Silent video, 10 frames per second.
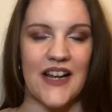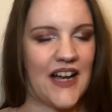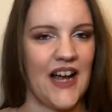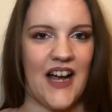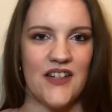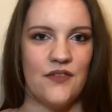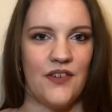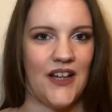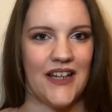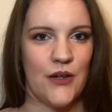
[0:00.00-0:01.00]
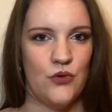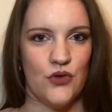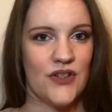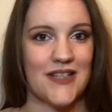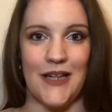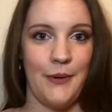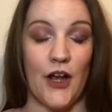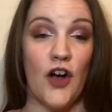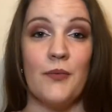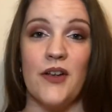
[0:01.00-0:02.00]
I kind of felt like it was just
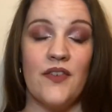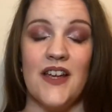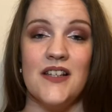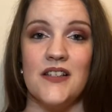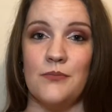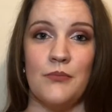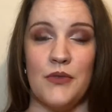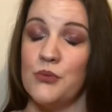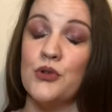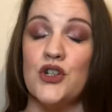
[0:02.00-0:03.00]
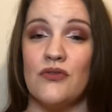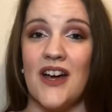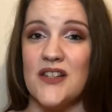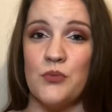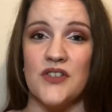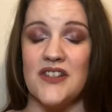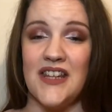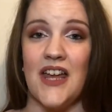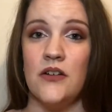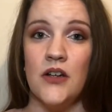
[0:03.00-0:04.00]
slipping off my face and the moisturiser wasn't
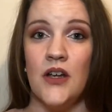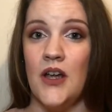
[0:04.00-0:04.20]
then